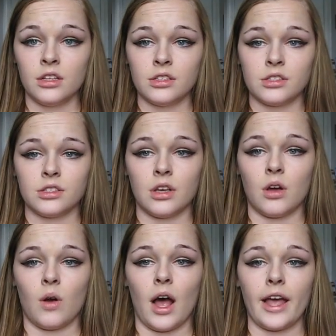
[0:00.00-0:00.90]

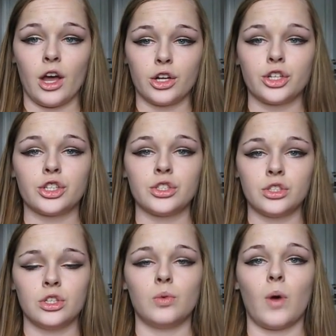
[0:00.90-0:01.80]
So I
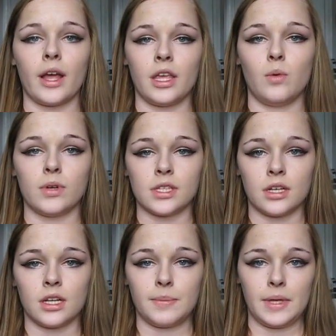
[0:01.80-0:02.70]
understood why he wasn't
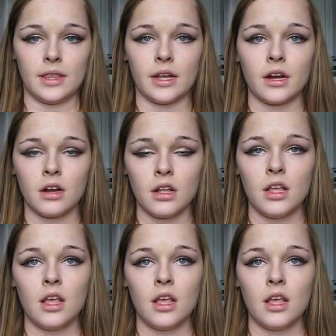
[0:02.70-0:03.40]
going to be there.